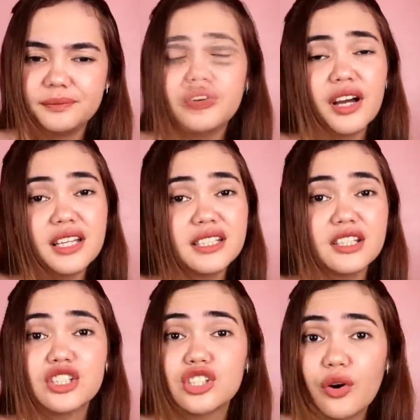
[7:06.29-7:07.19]
For us,
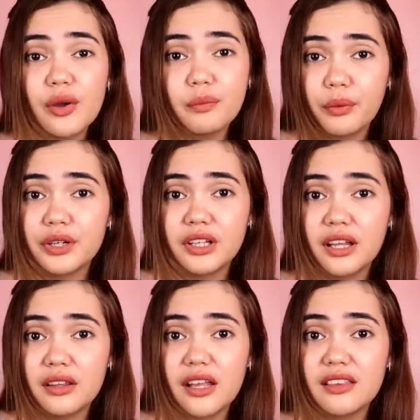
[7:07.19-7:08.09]
it's so
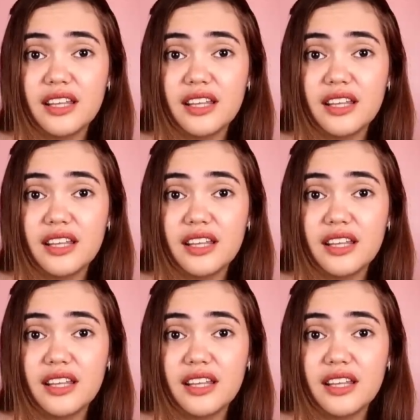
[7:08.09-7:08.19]
important that